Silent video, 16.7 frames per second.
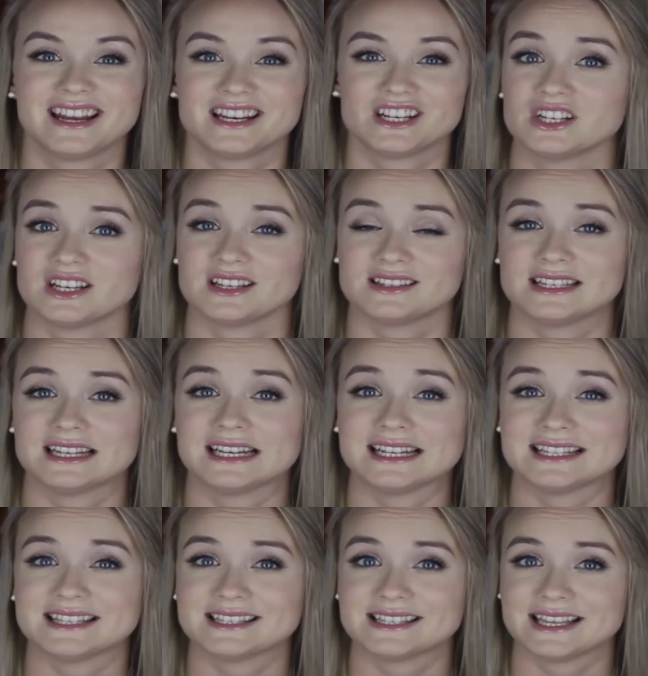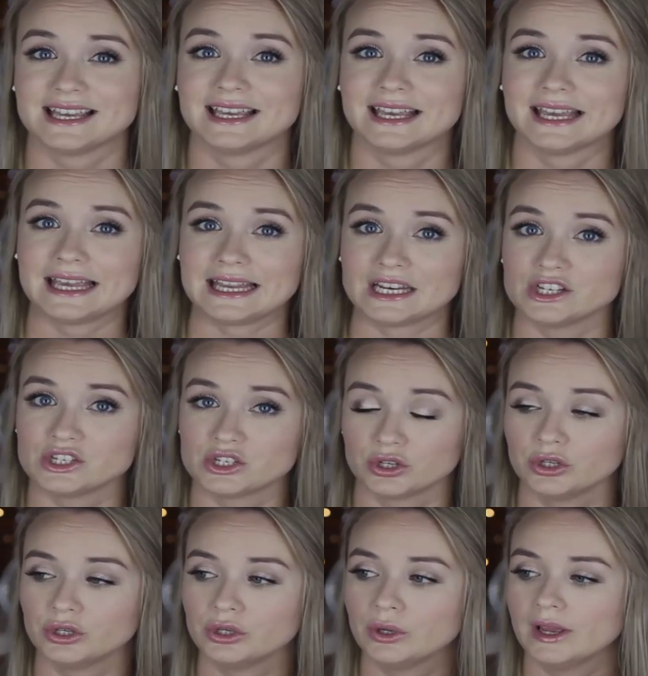that it just didn't sink
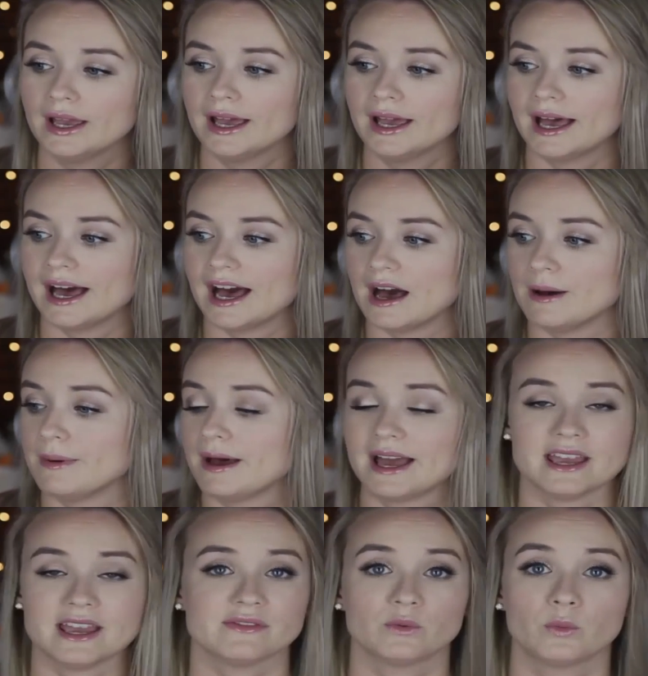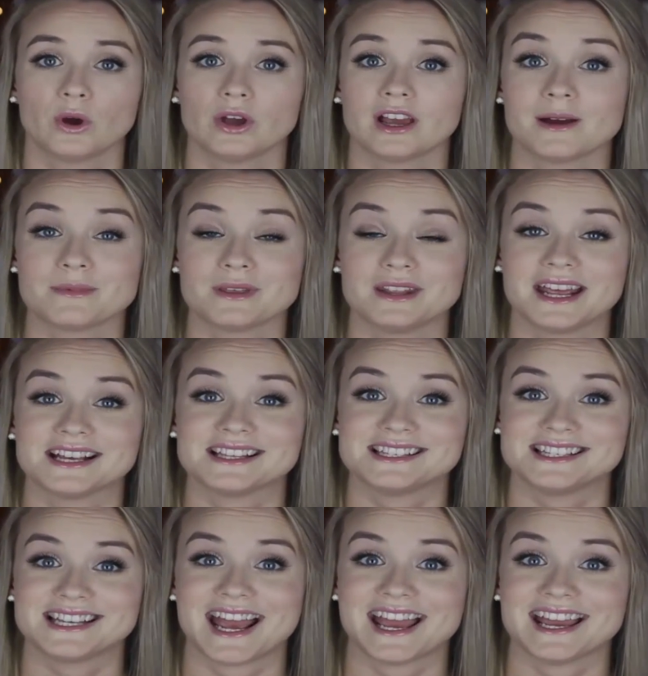into. I even woke up the
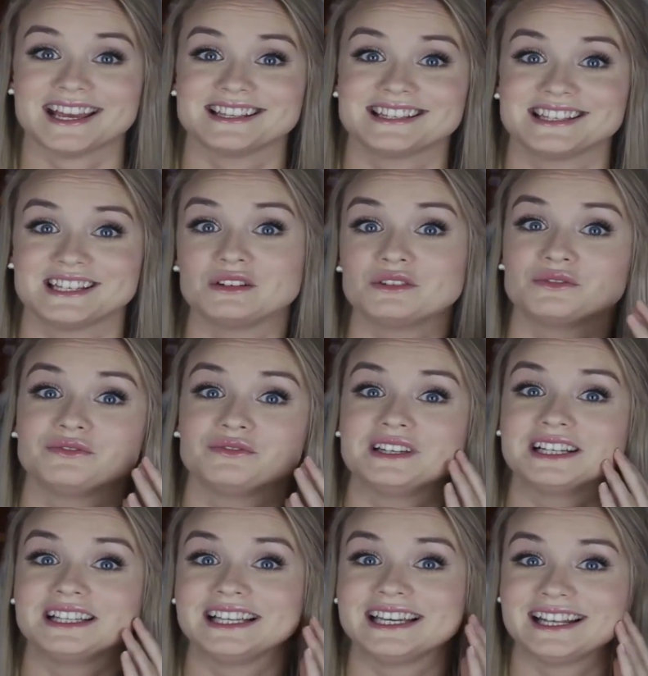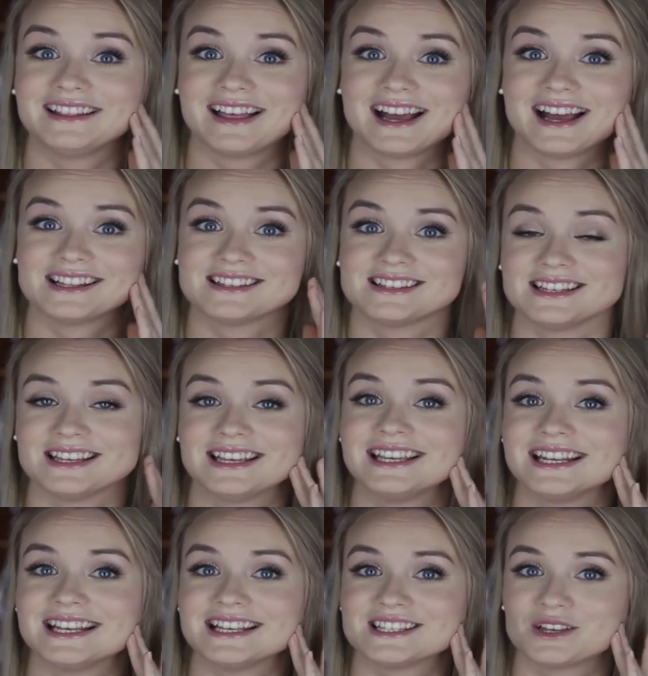next day still feeling that
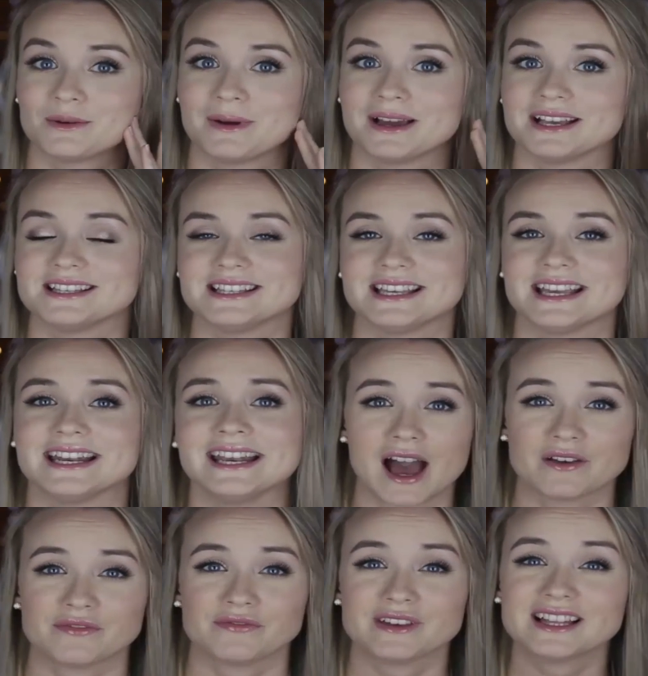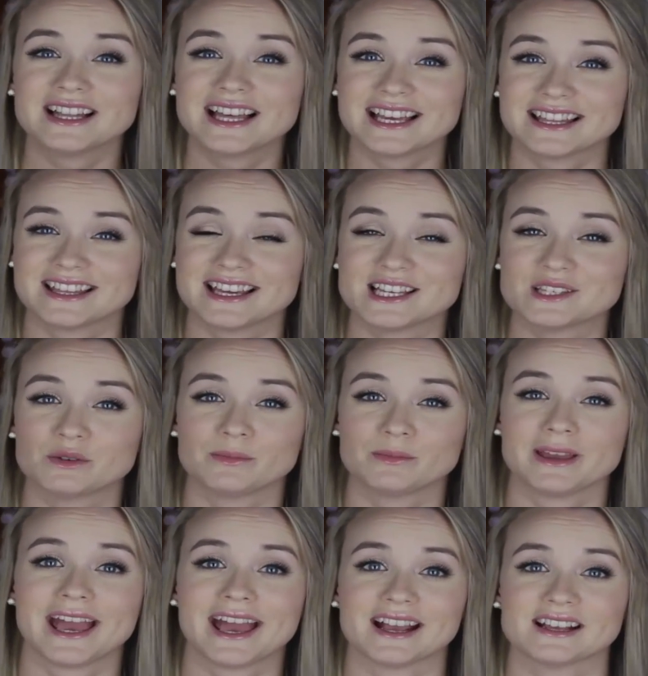stickiness on my skin. I feel like these would
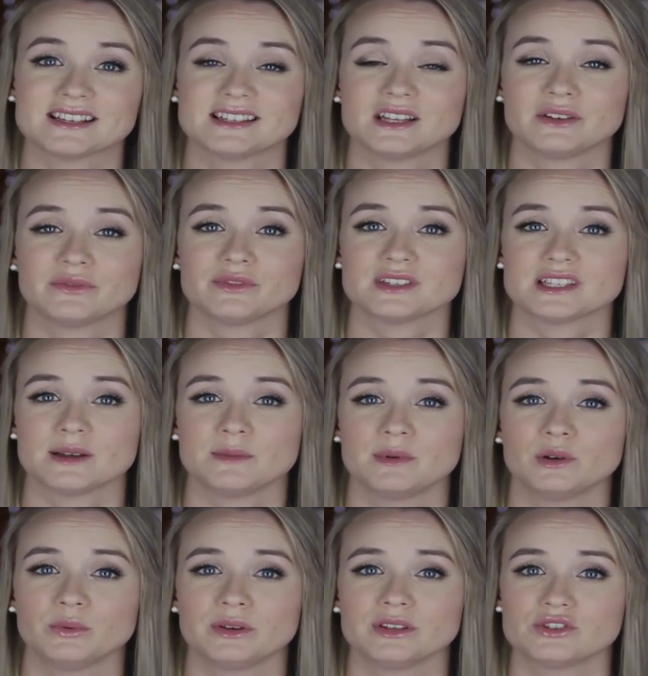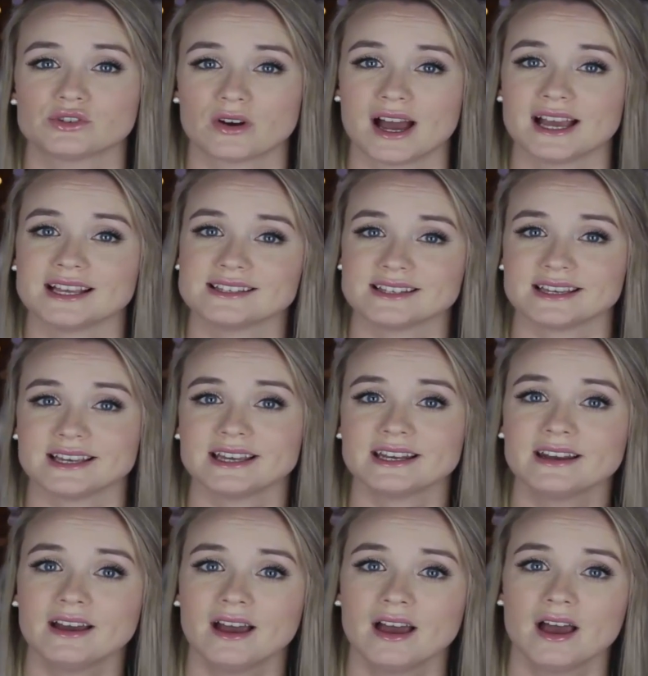be excellent for someone with dry
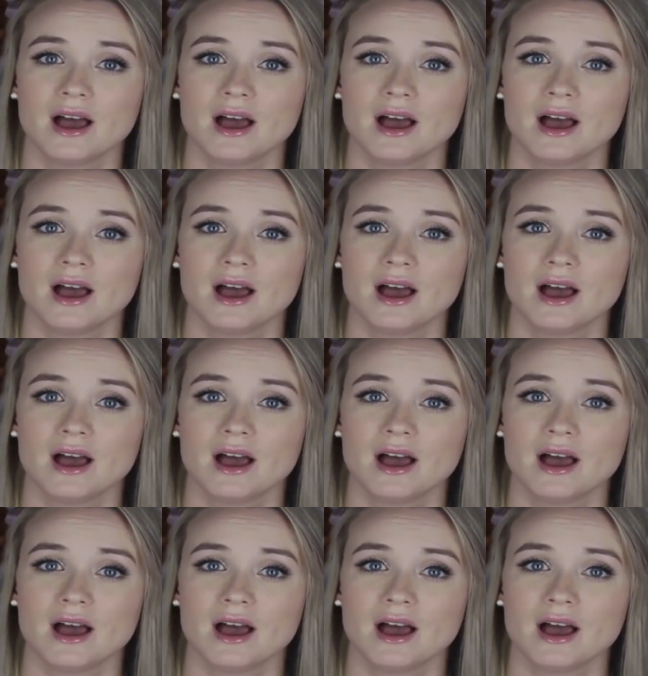skin